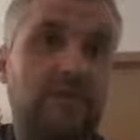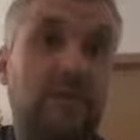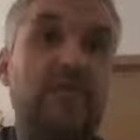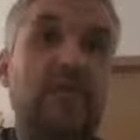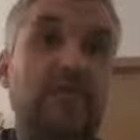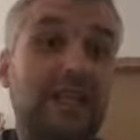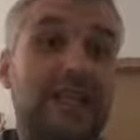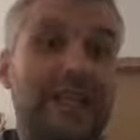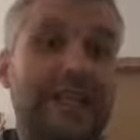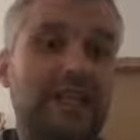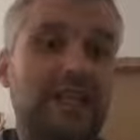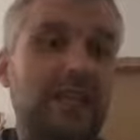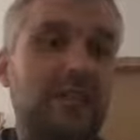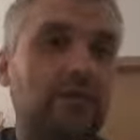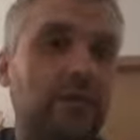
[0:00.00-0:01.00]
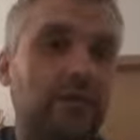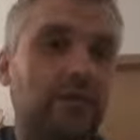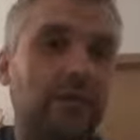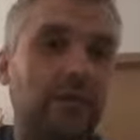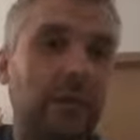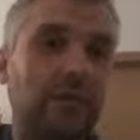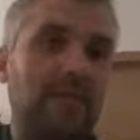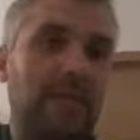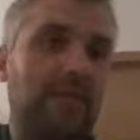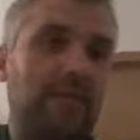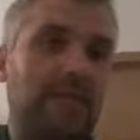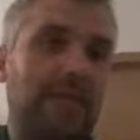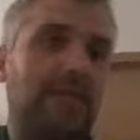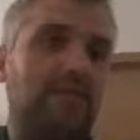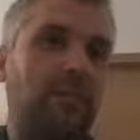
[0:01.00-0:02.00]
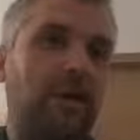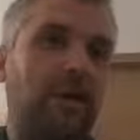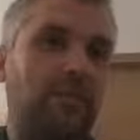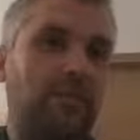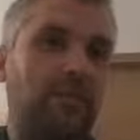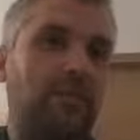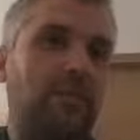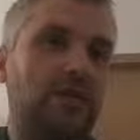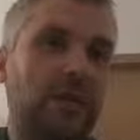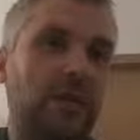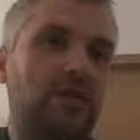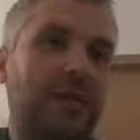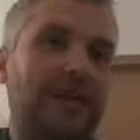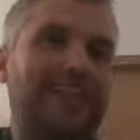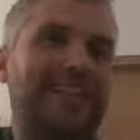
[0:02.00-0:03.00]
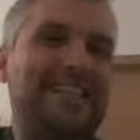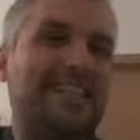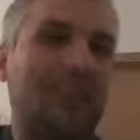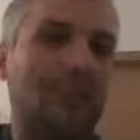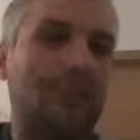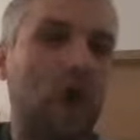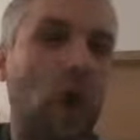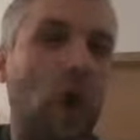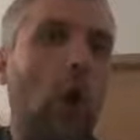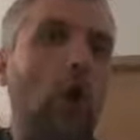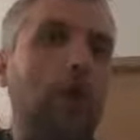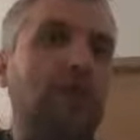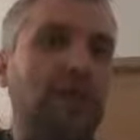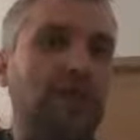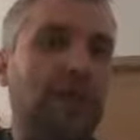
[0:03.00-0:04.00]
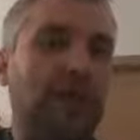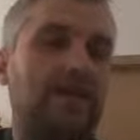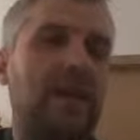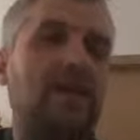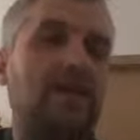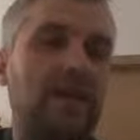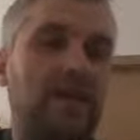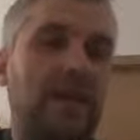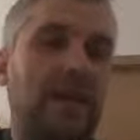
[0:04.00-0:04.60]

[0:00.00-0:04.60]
This clean, that part of the tarmac is clean all the time, every